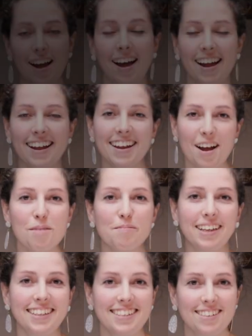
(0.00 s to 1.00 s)
Hi, I'm
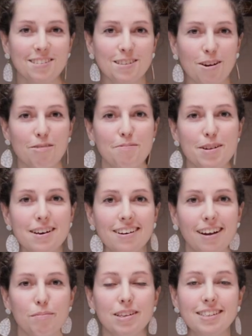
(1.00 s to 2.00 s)
Leela Dilkes-Hoffman.
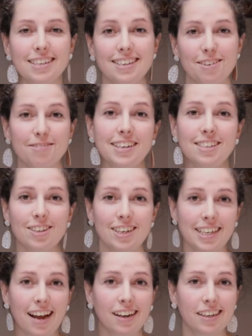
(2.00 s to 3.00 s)
I'm a senior
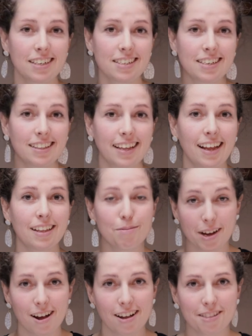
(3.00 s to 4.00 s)
research analyst at the Ellen
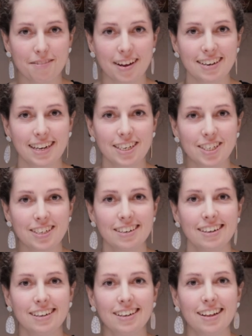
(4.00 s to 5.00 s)
MacArthur
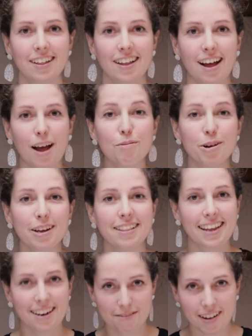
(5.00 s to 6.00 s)
Foundation. I work in
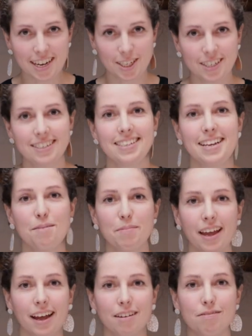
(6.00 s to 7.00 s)
the innovation team
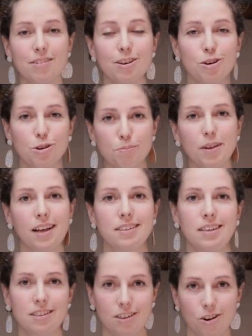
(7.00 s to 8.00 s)
there for the New
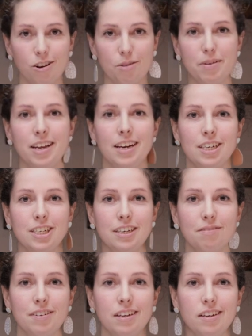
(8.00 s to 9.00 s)
Plastics Economy
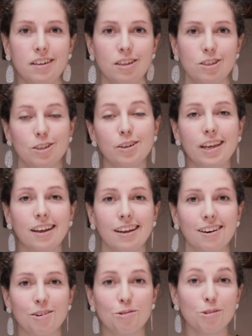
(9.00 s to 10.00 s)
Initiative. So looking
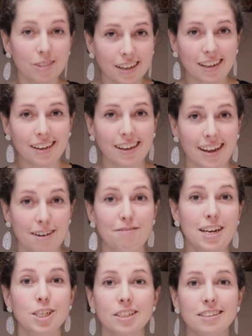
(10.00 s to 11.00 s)
at all the
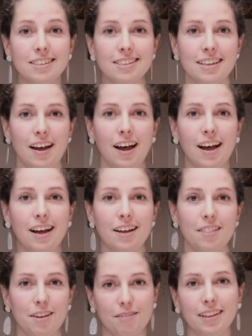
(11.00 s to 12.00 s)
innovations
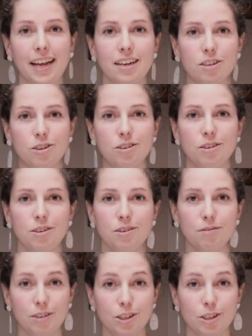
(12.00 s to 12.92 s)
that relate to